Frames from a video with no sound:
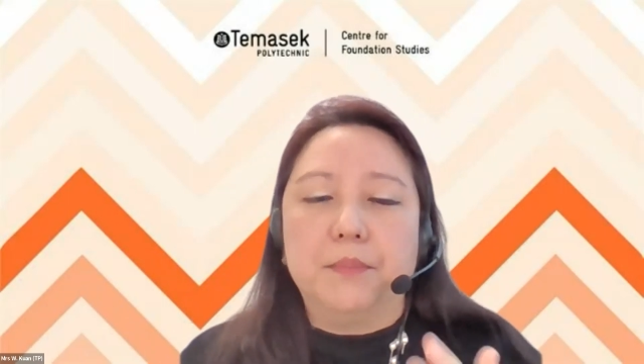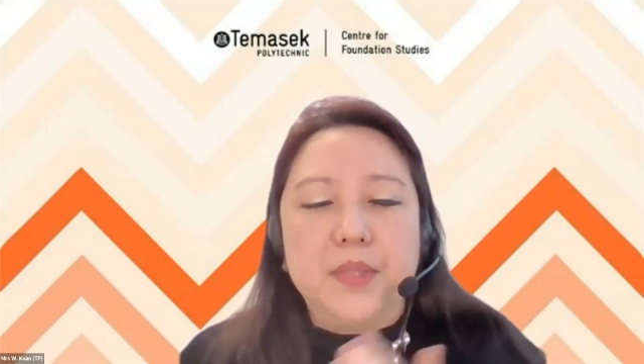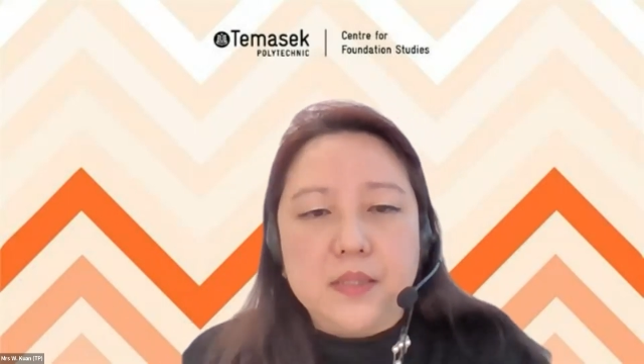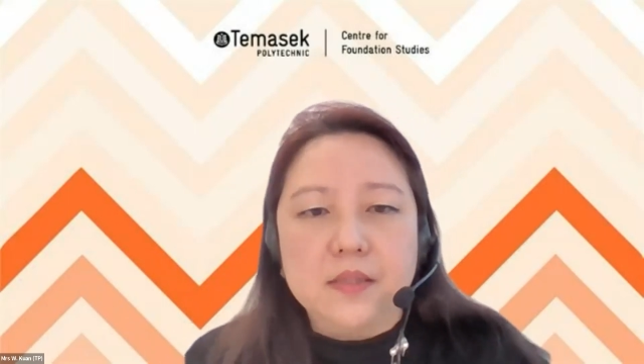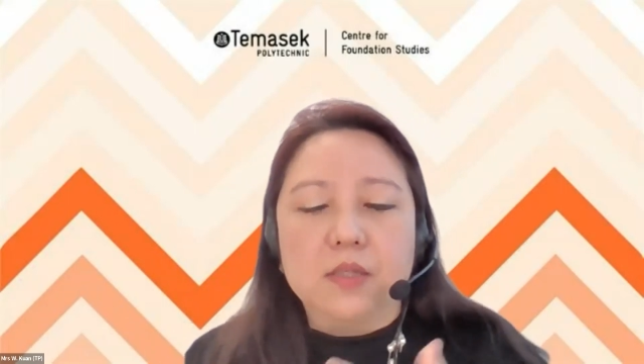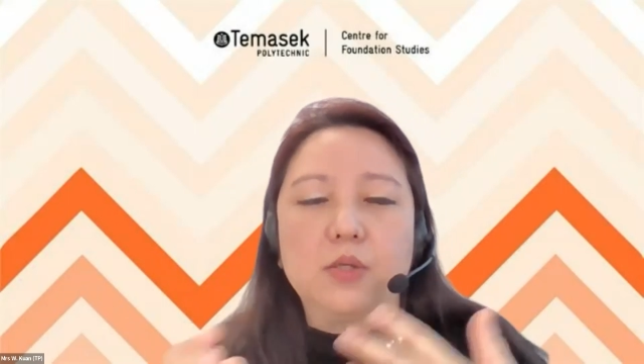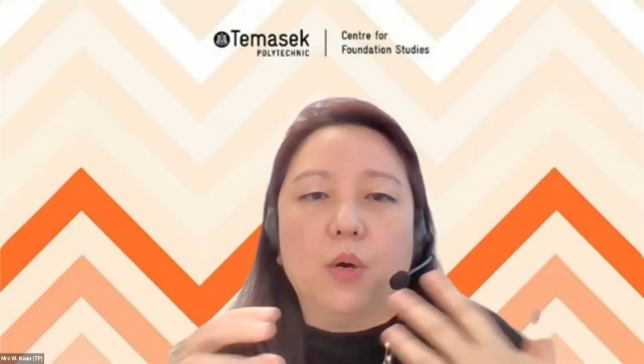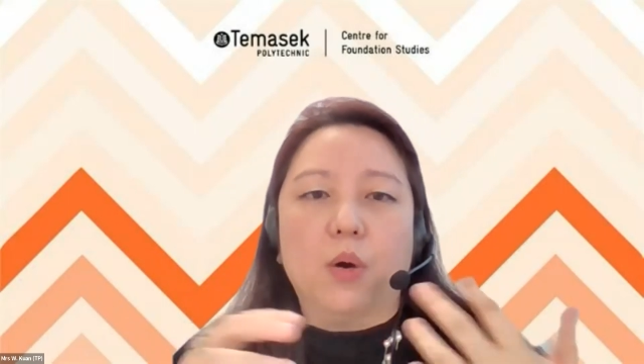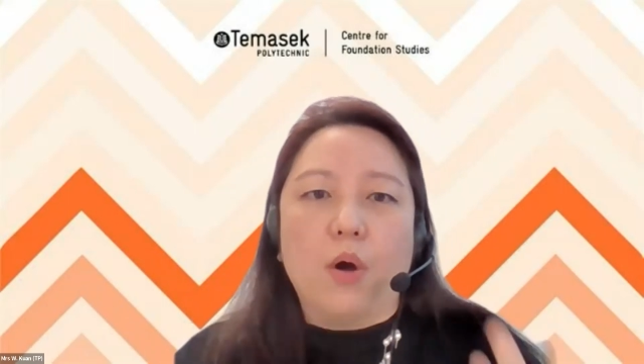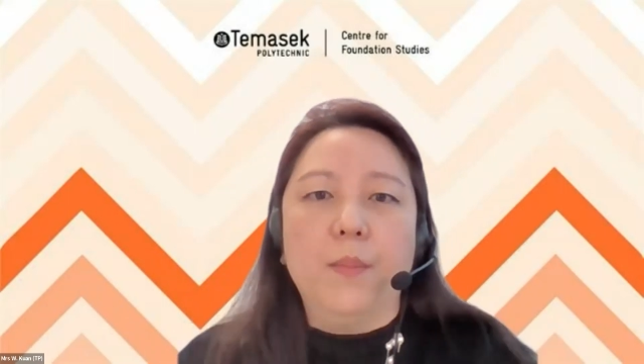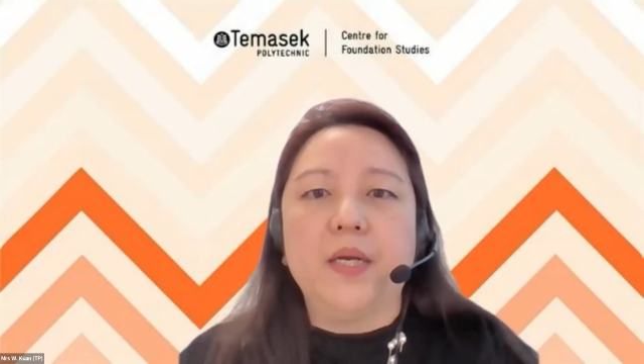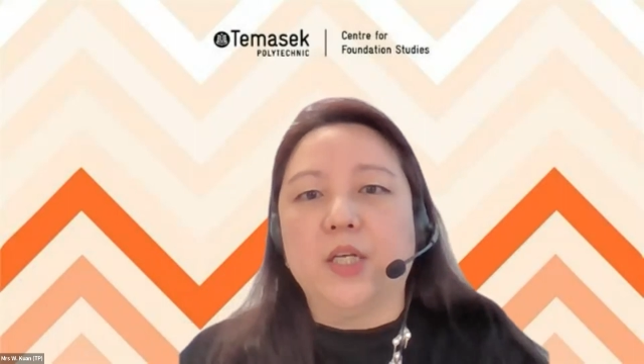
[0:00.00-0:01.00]
business or
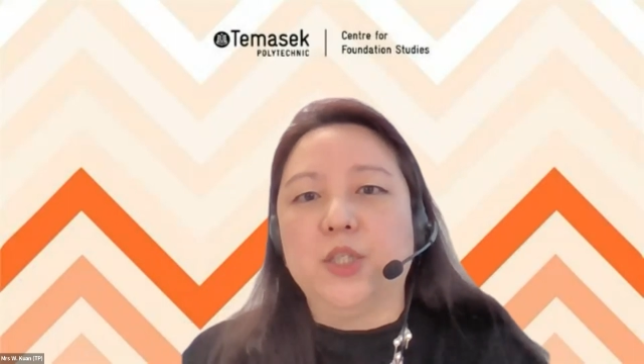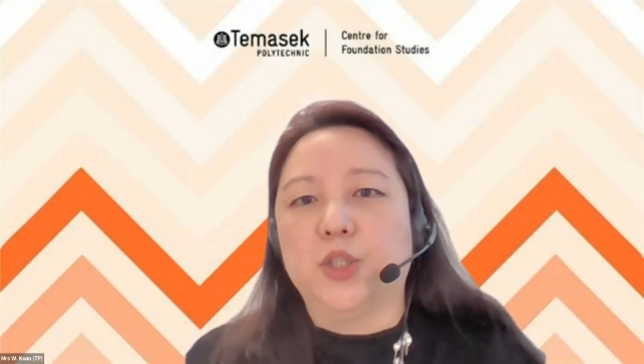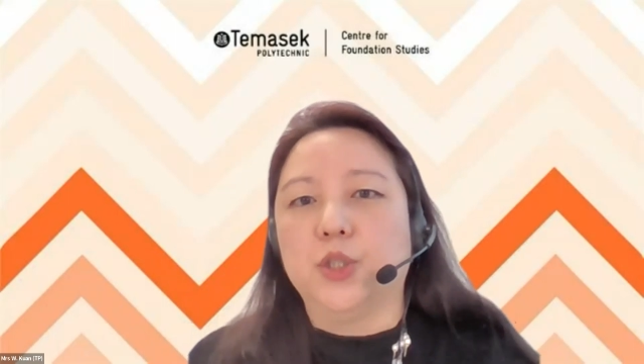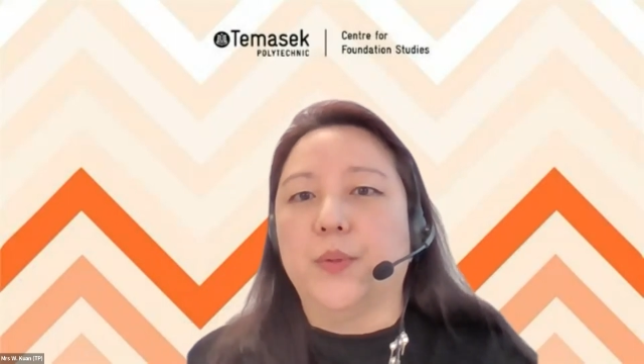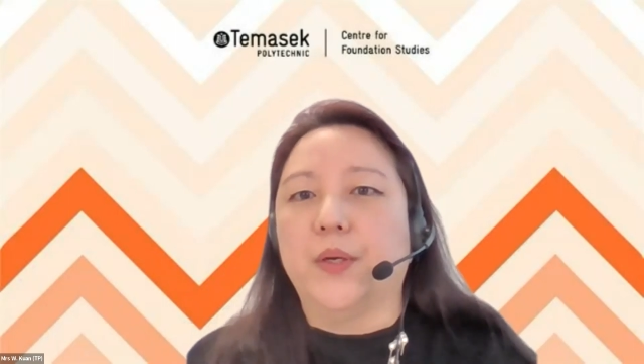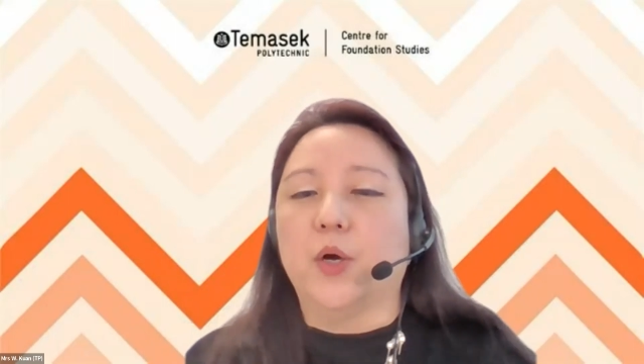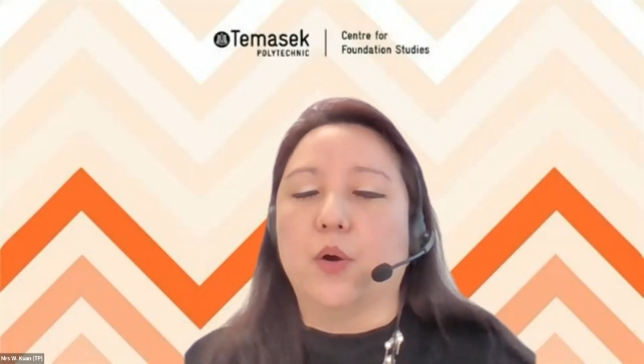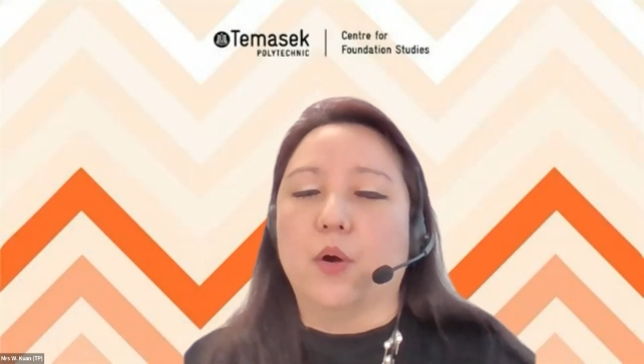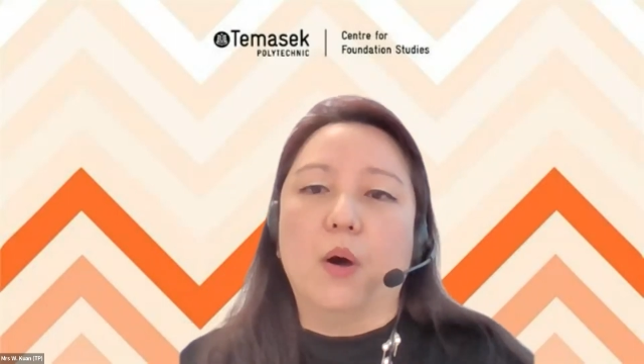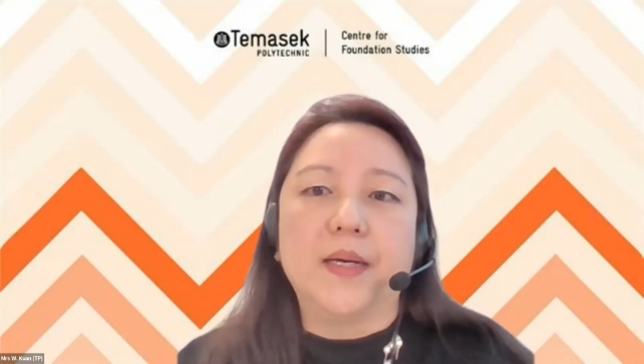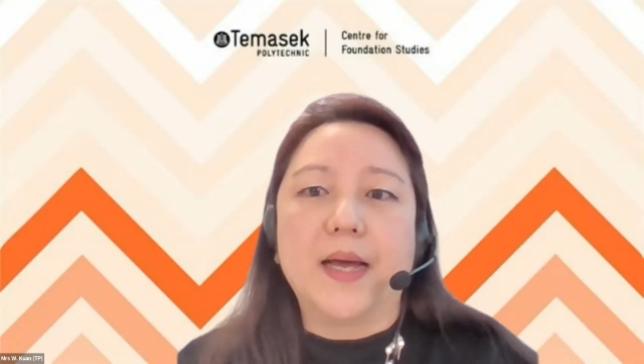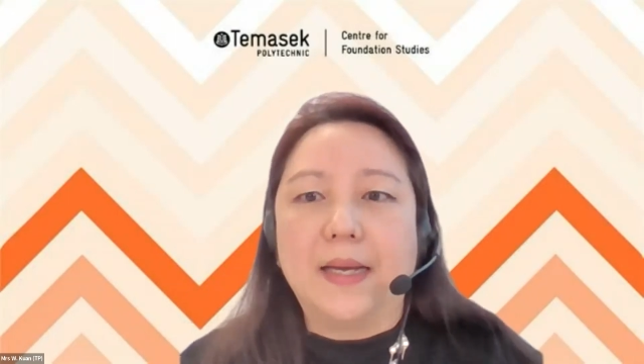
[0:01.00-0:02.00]
common engineering or
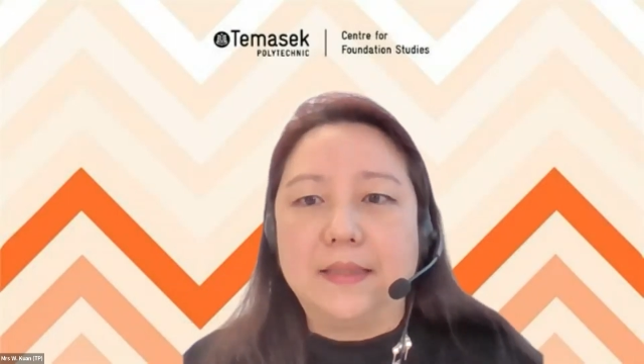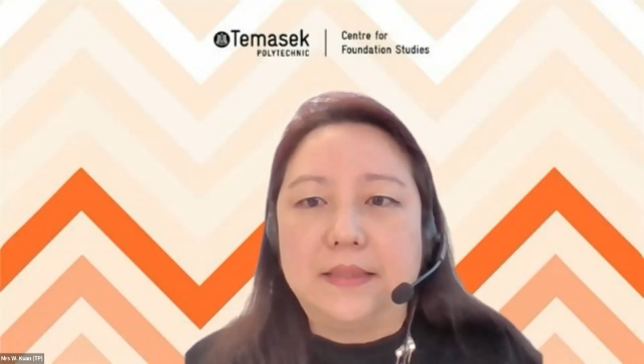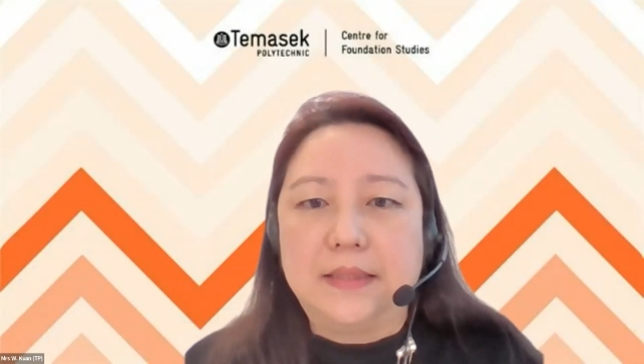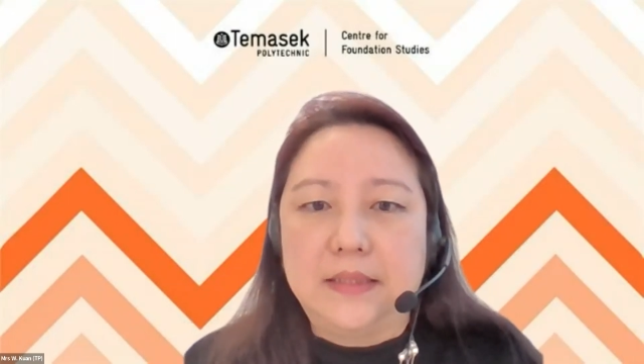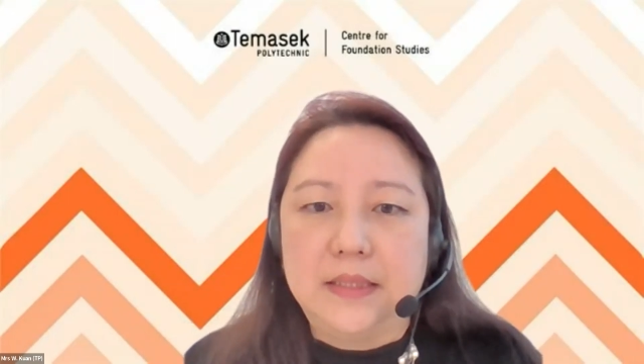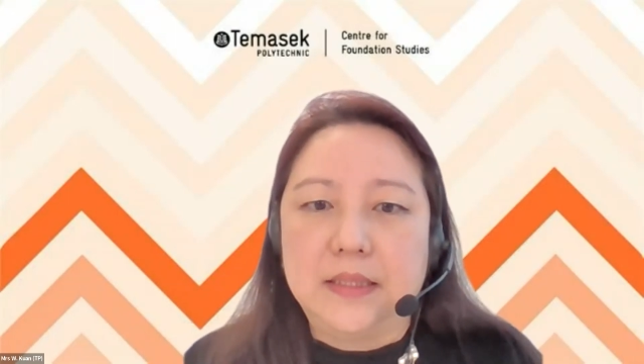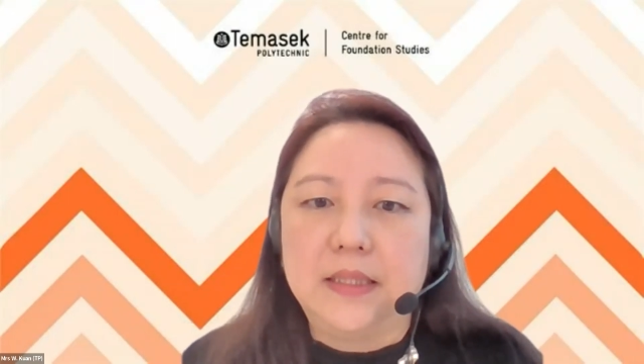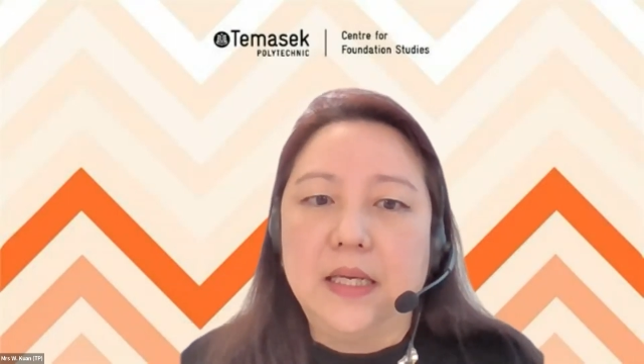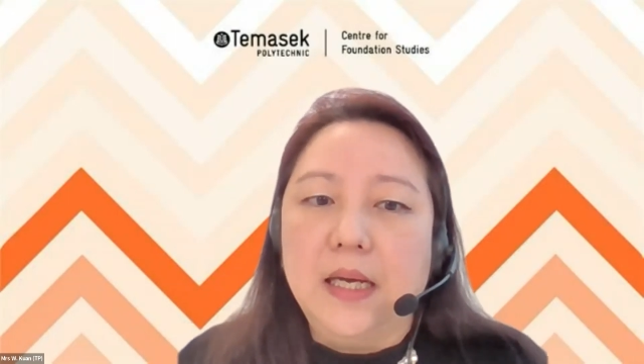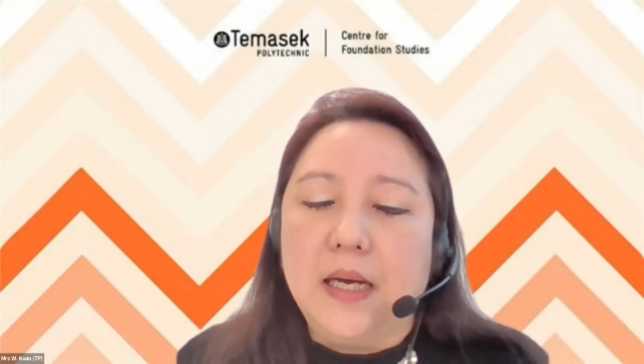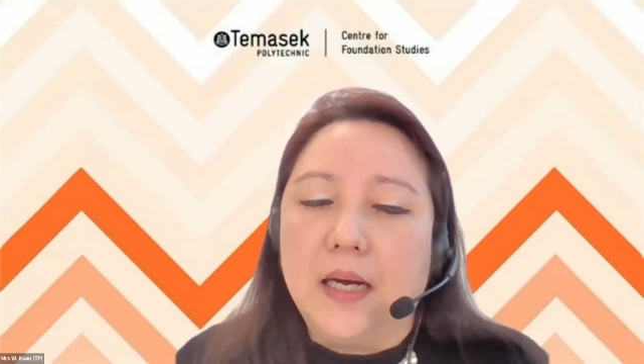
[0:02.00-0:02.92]
common ICT